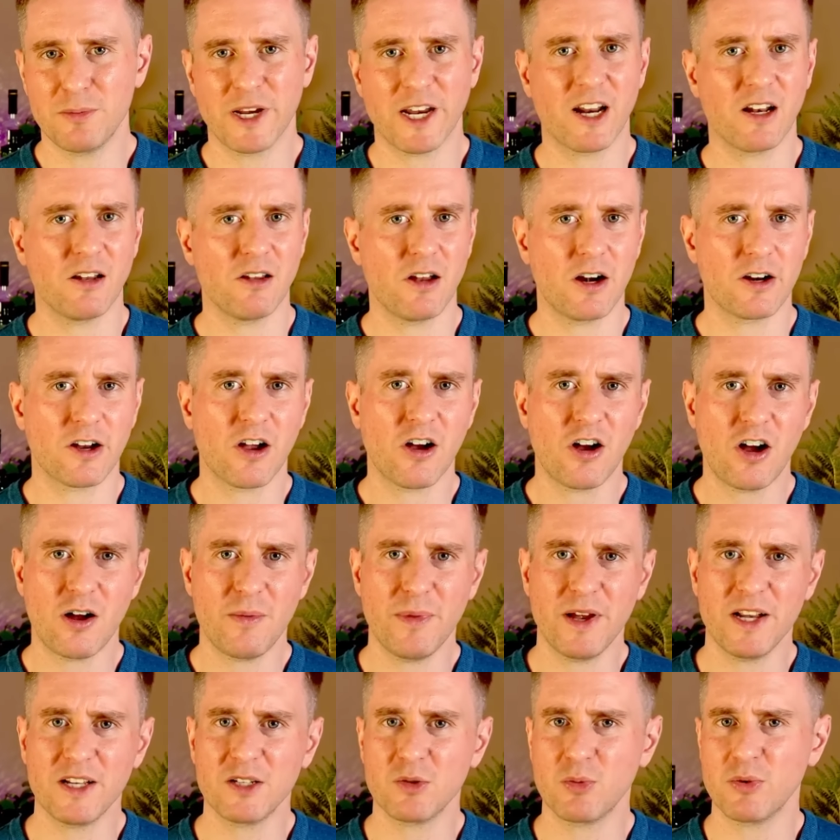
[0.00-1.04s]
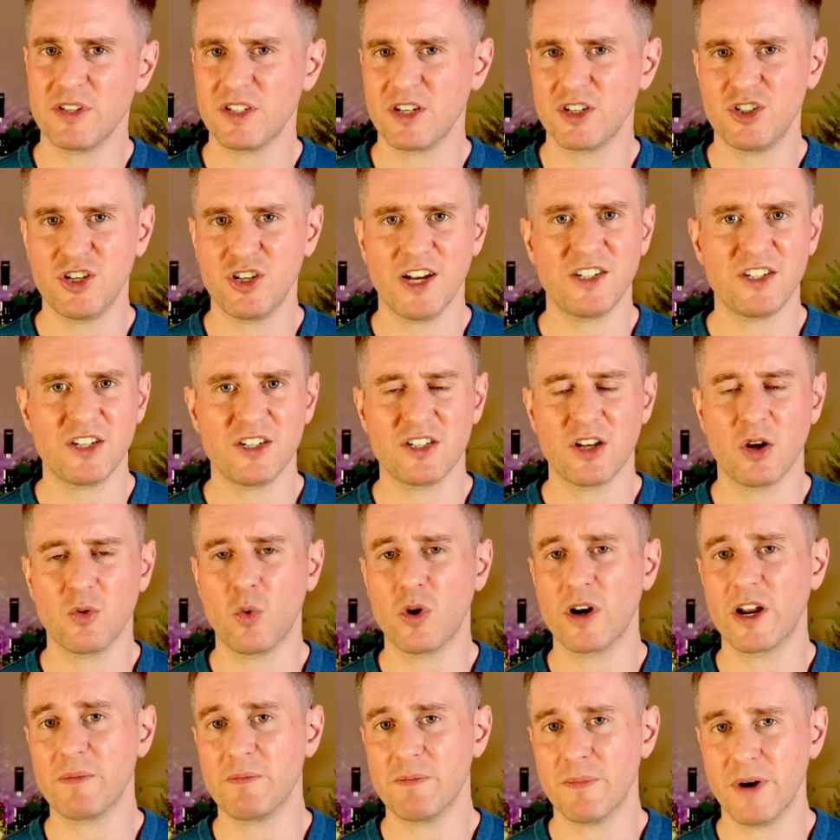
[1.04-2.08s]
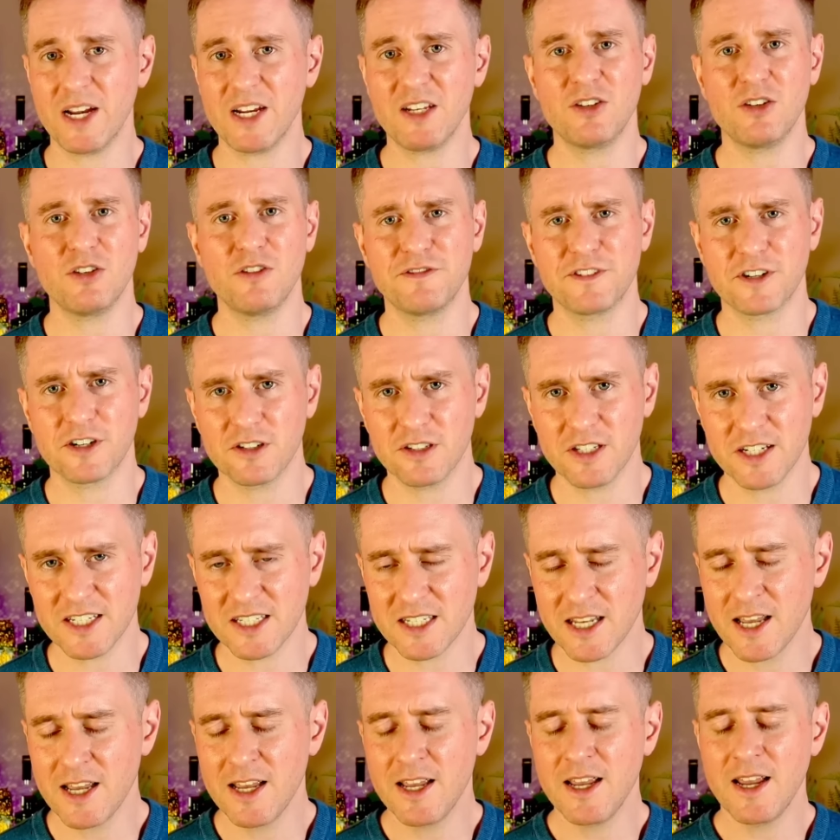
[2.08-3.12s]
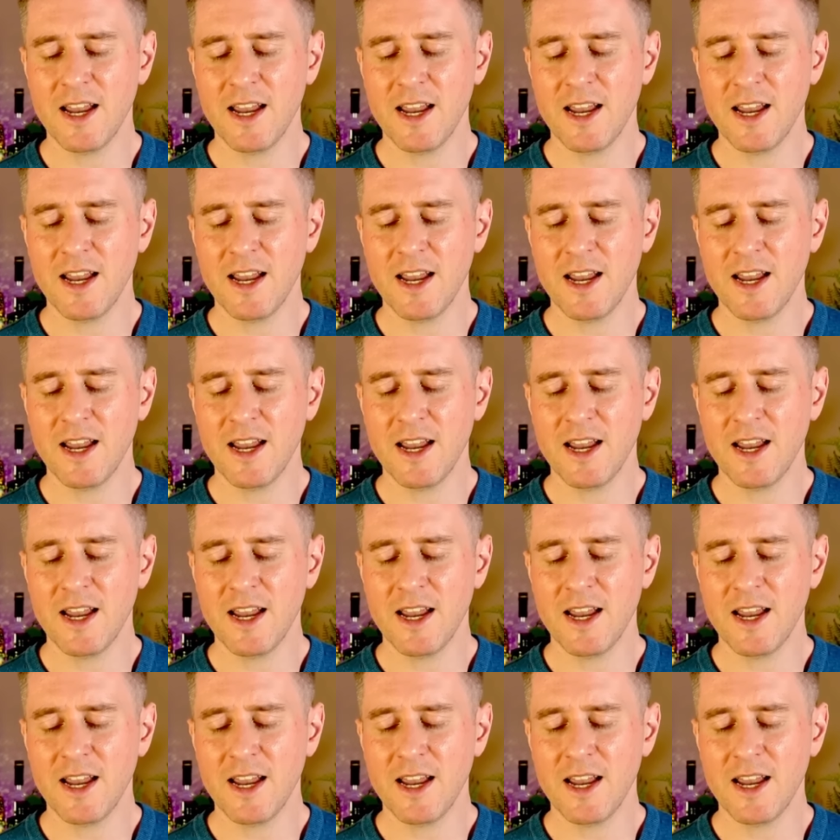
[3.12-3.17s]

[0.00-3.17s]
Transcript: I get a lot of comments with suggestions on what I might do for a list.